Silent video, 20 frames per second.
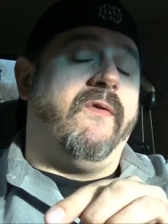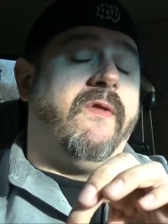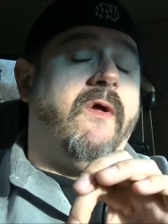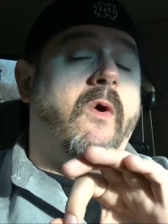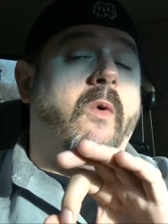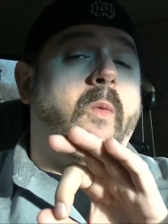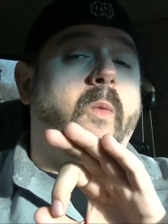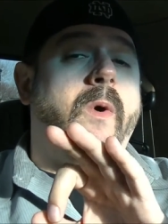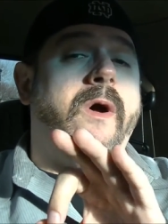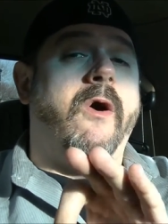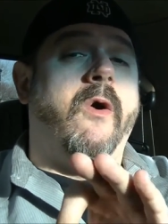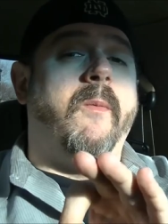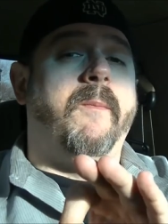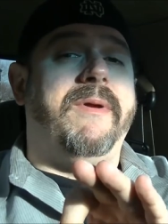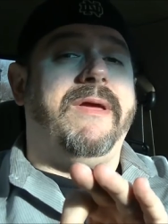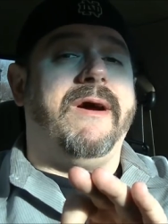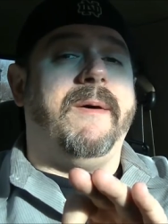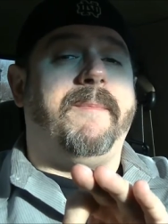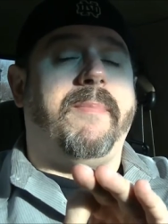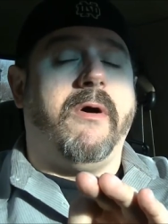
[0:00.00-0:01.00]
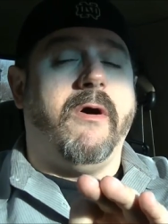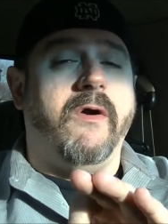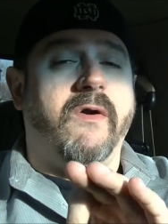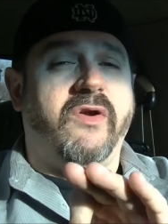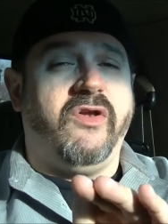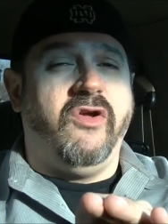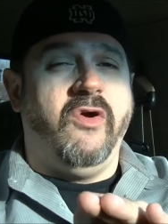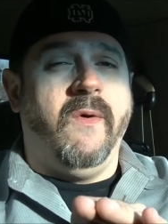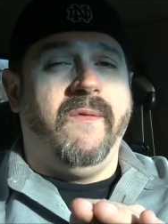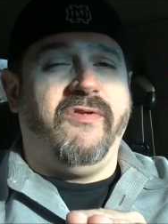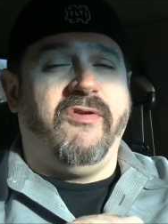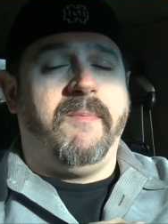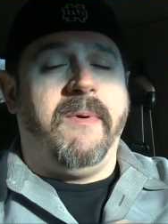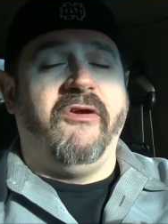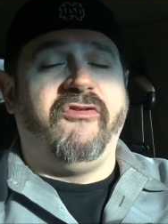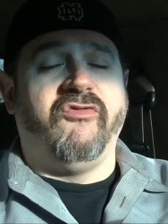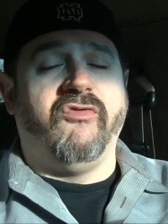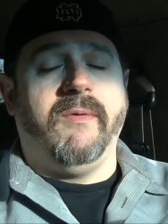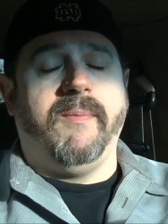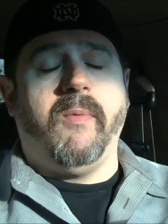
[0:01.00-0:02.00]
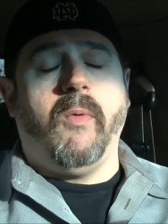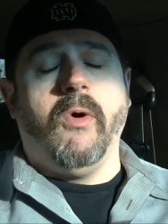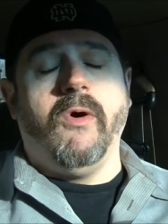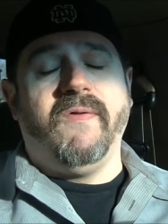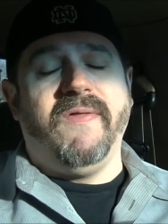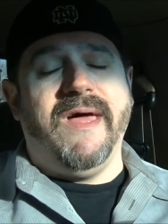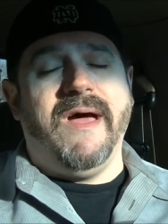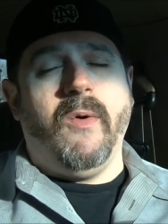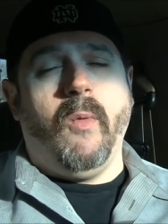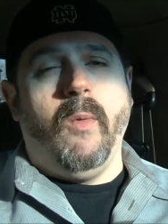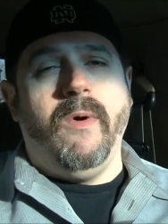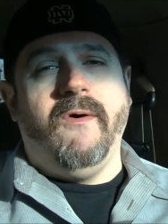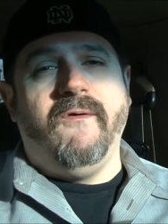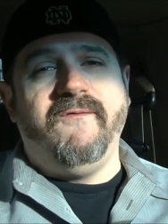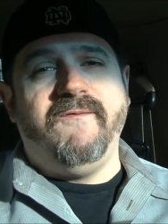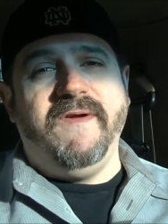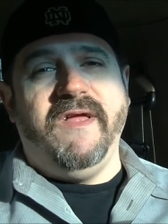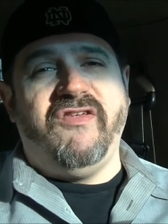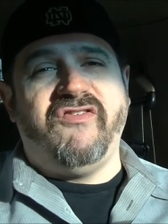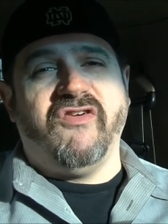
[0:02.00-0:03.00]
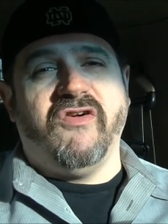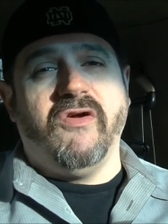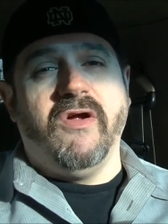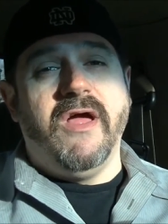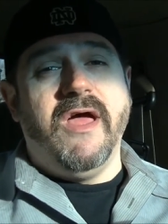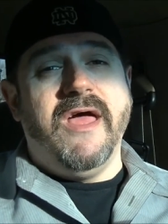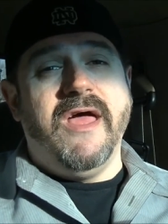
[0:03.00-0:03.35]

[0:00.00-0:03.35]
There will be a part two of the special report that will feature